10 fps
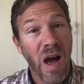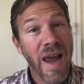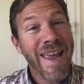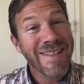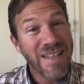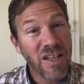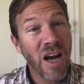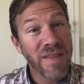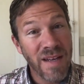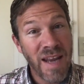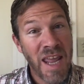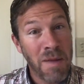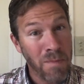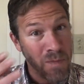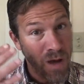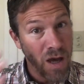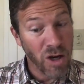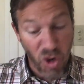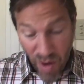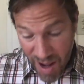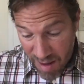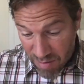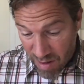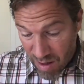Hence it got the name crab.